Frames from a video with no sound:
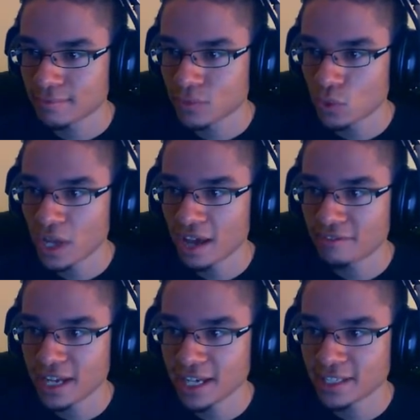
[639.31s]
We have
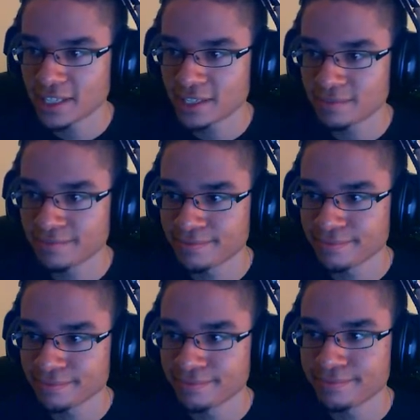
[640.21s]
dice.
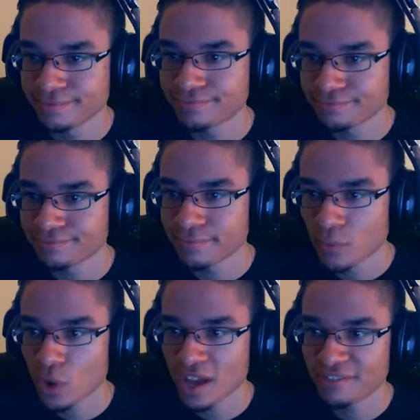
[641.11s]

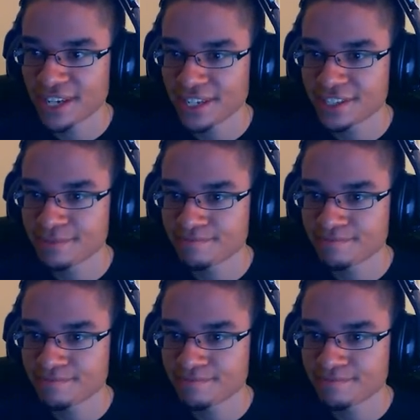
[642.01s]
We have dice.